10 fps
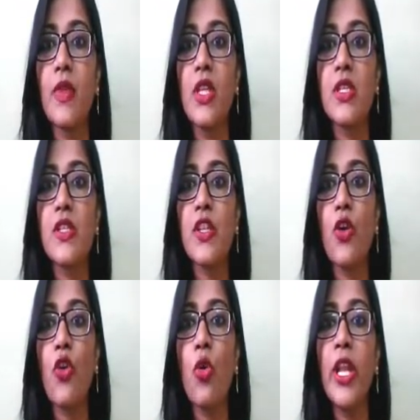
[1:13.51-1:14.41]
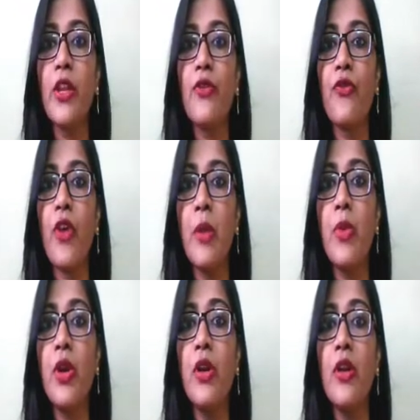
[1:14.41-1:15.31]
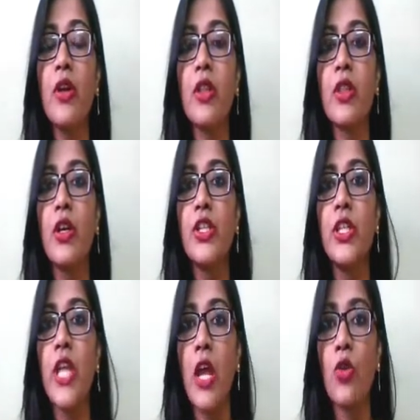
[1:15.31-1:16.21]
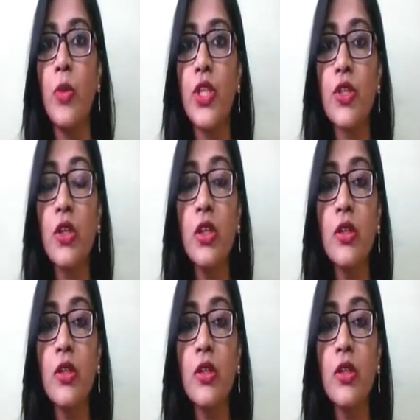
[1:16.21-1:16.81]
This is the chromatin fiber 30 nanometer.